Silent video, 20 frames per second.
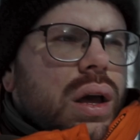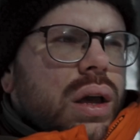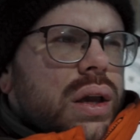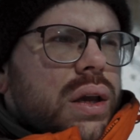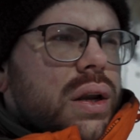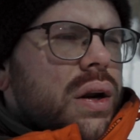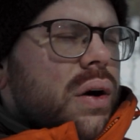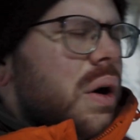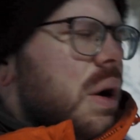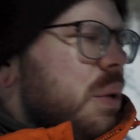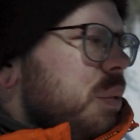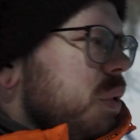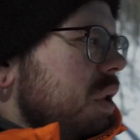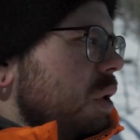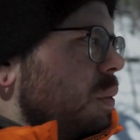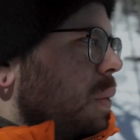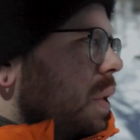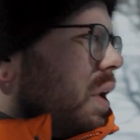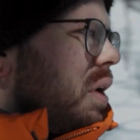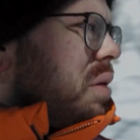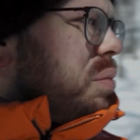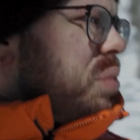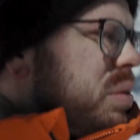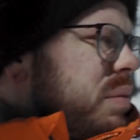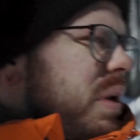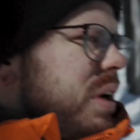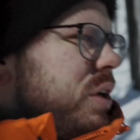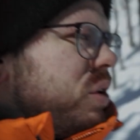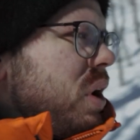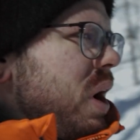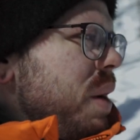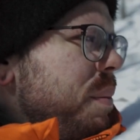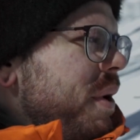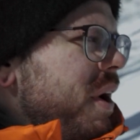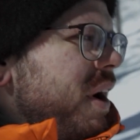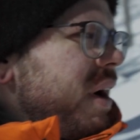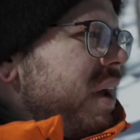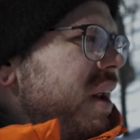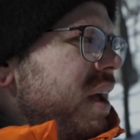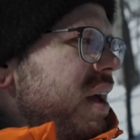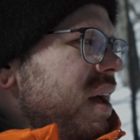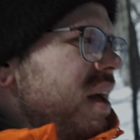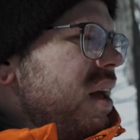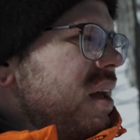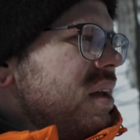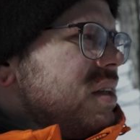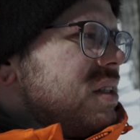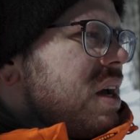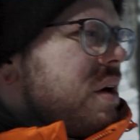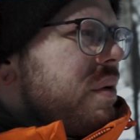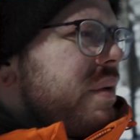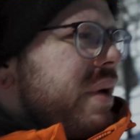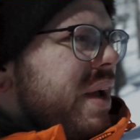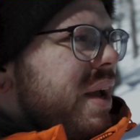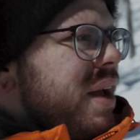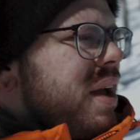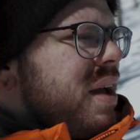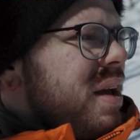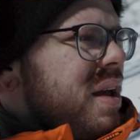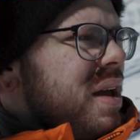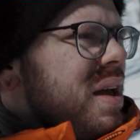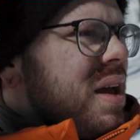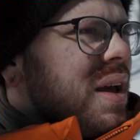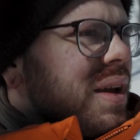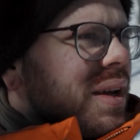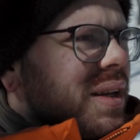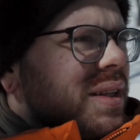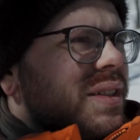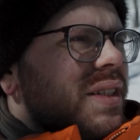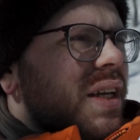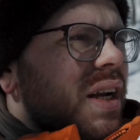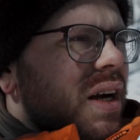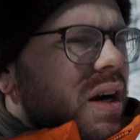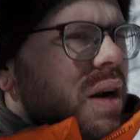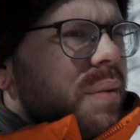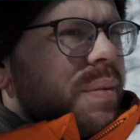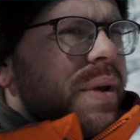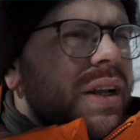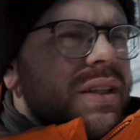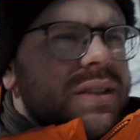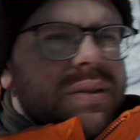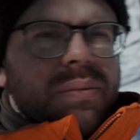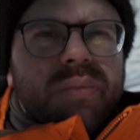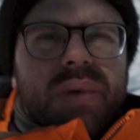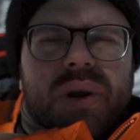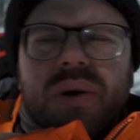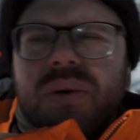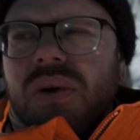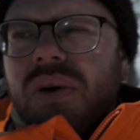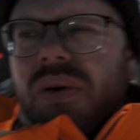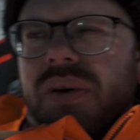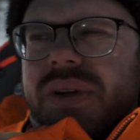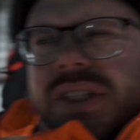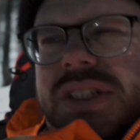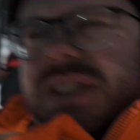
You know, I really wanted to bring my tripod so that way I can set it up, get some B-roll and